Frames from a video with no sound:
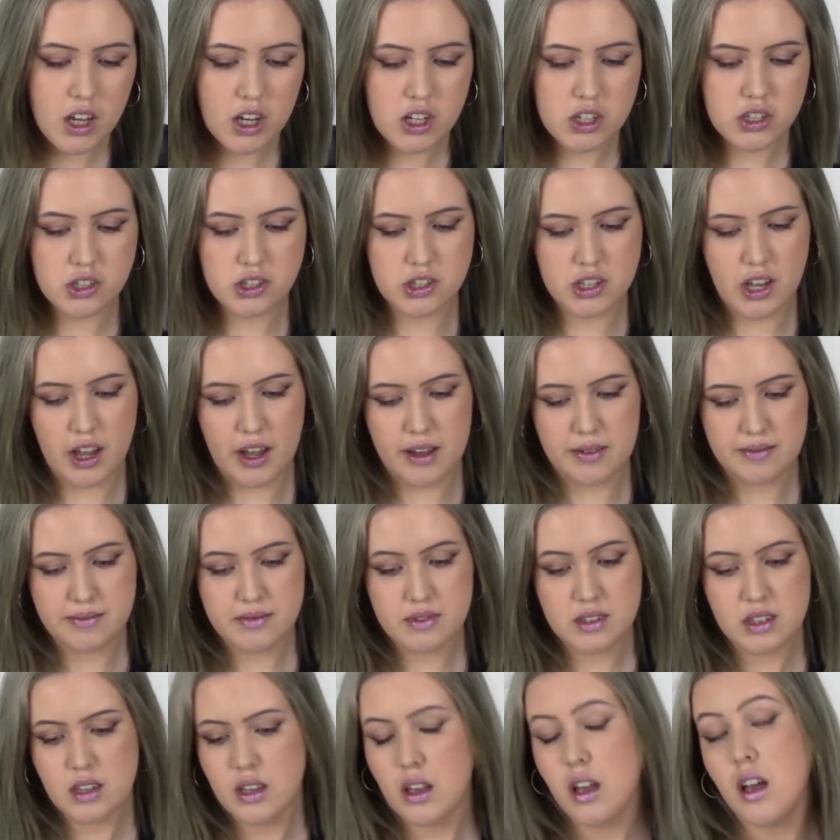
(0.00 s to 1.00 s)
So
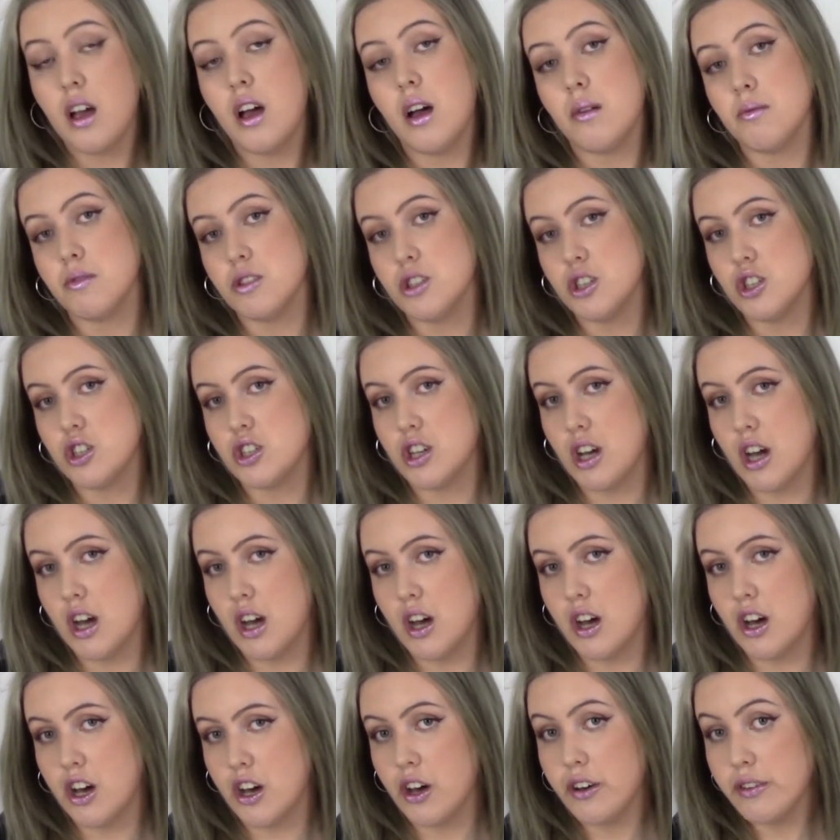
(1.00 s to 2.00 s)
I'm going to start
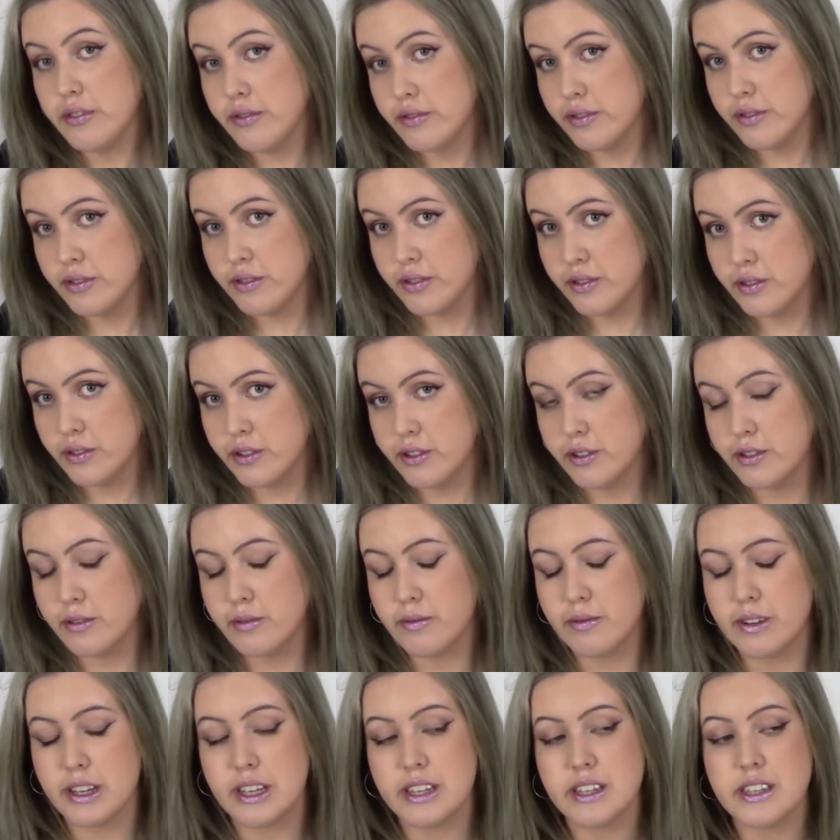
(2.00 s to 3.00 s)
off
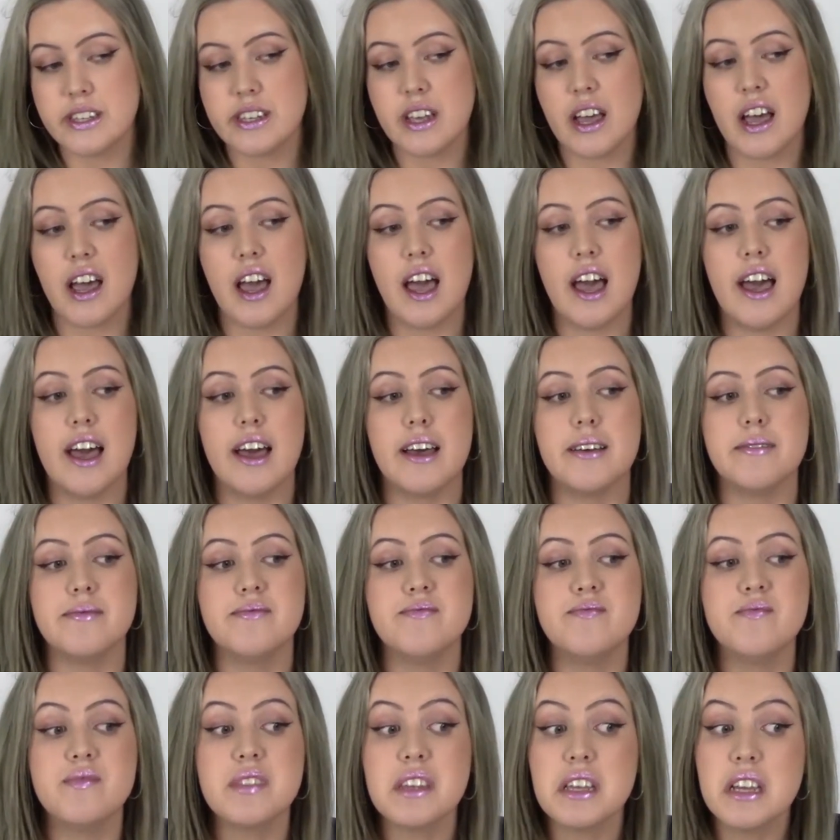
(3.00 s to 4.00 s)
with
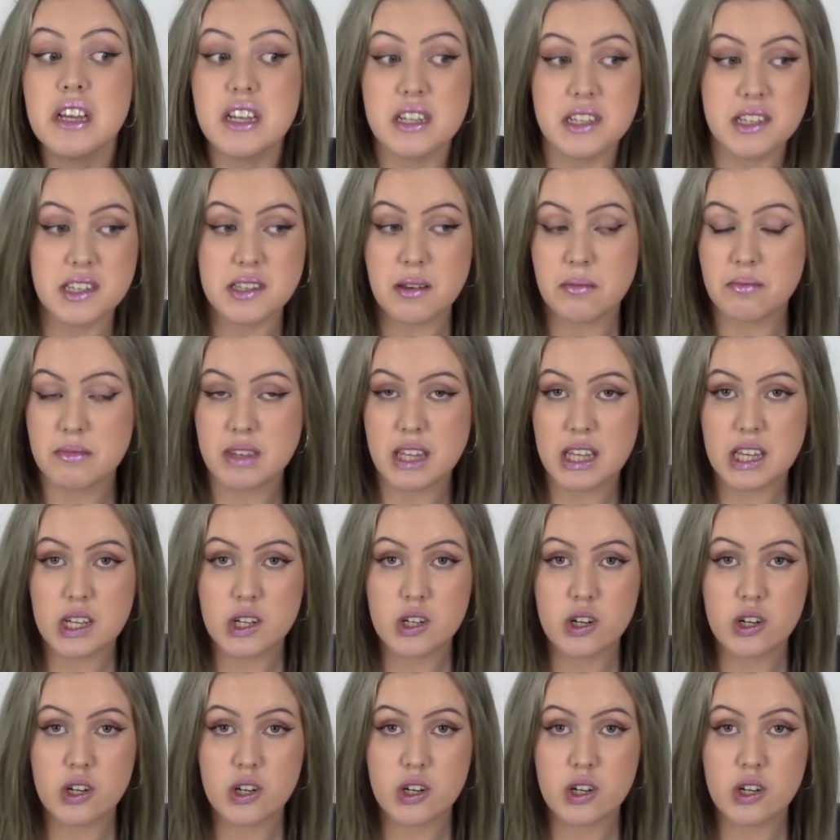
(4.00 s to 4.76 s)
something